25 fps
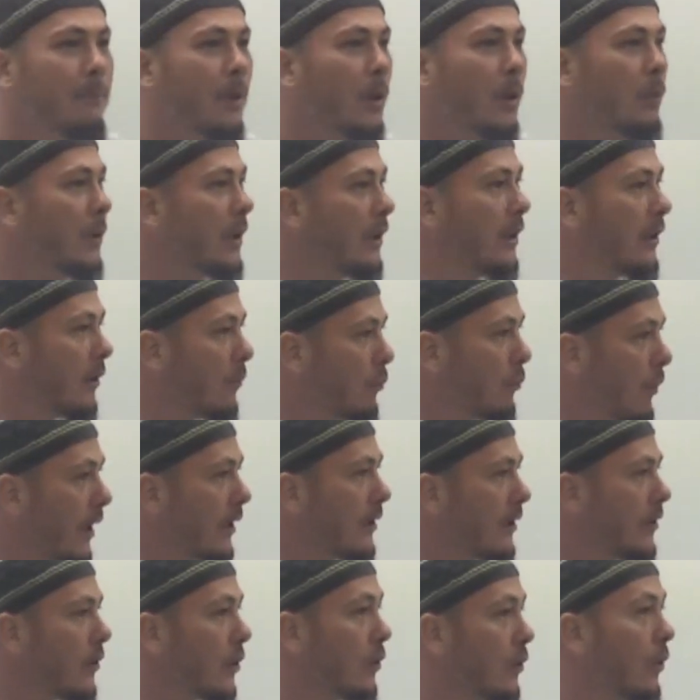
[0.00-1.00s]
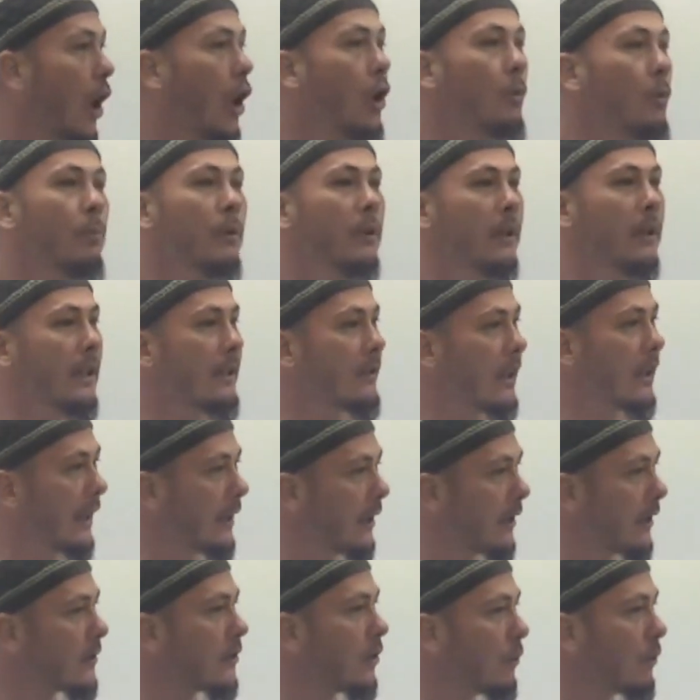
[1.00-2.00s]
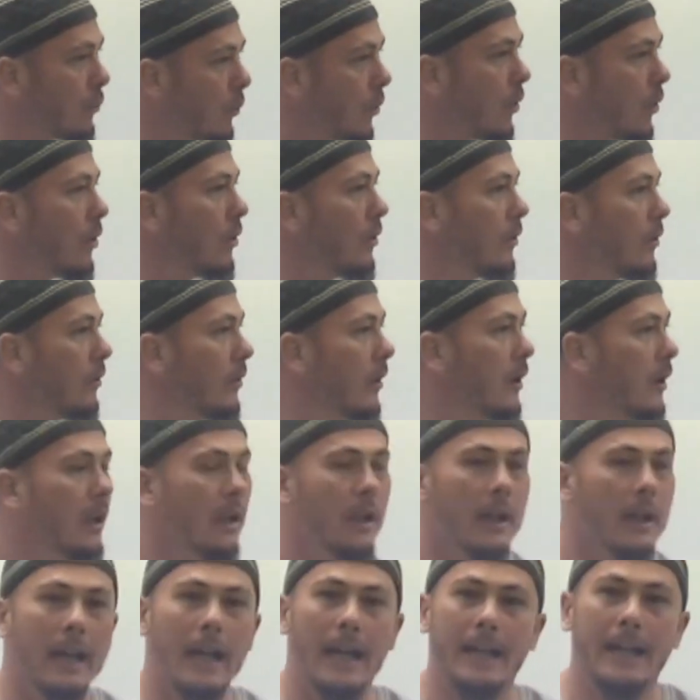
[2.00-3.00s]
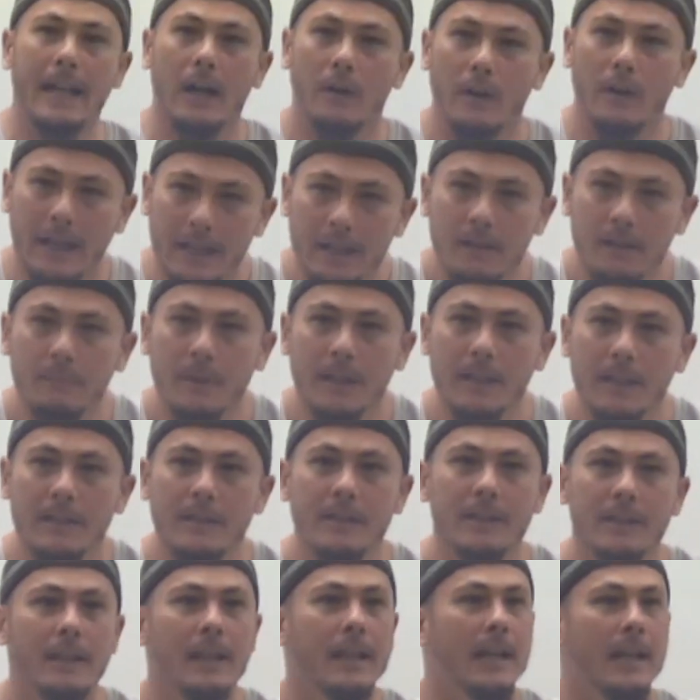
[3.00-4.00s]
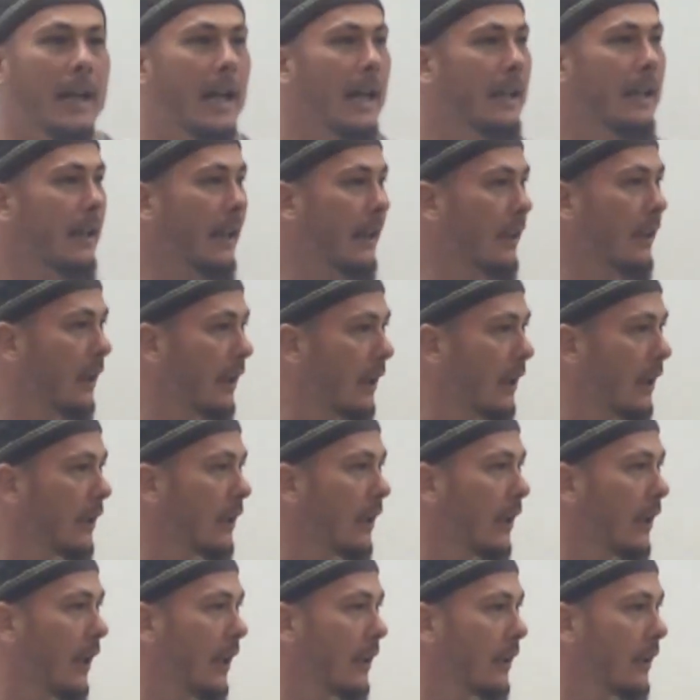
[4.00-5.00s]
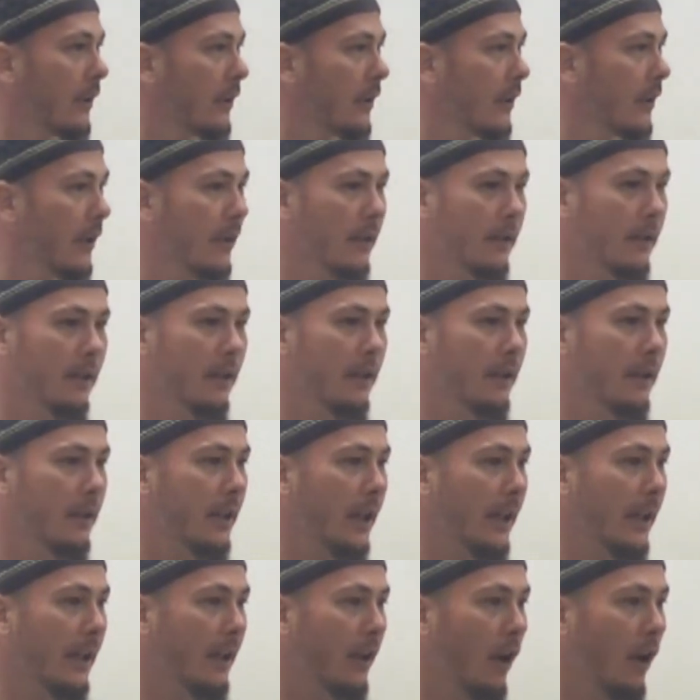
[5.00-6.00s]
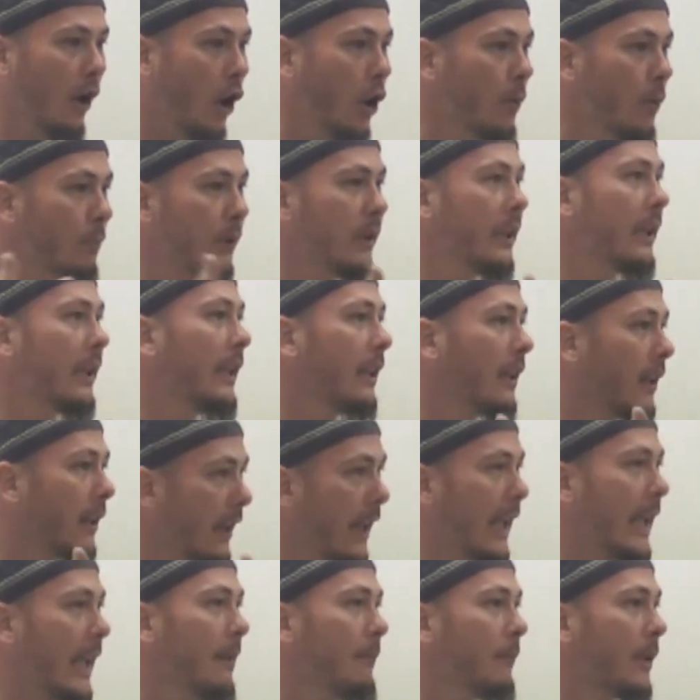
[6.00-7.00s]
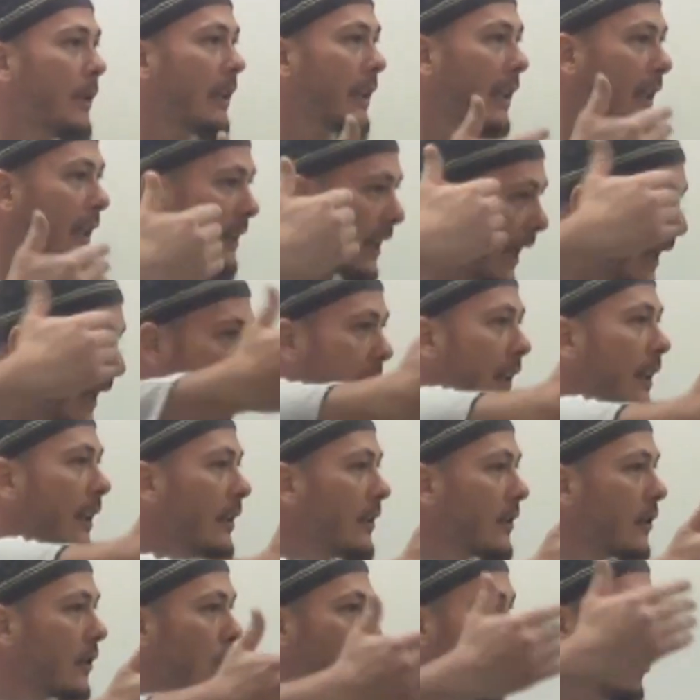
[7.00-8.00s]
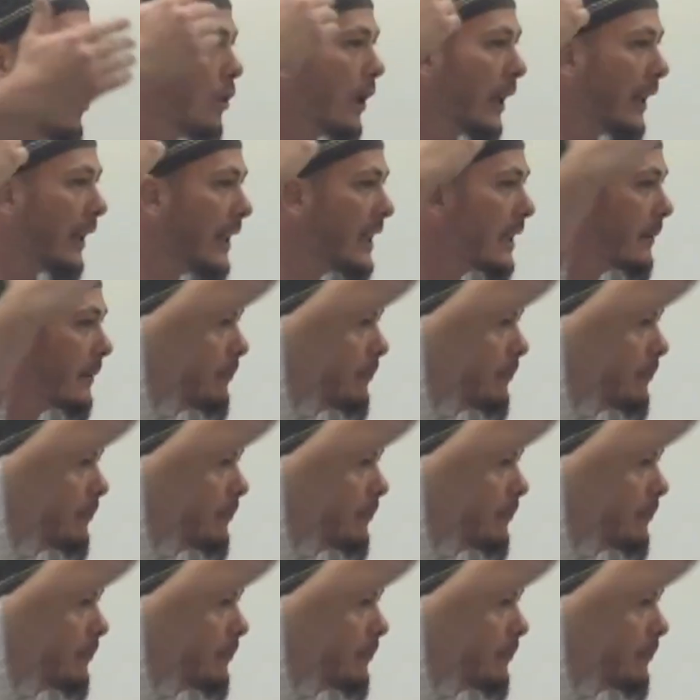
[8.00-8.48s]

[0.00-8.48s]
But with the ones who openly take us to war and our enemies, and they openly claim that they're taking us to war and they're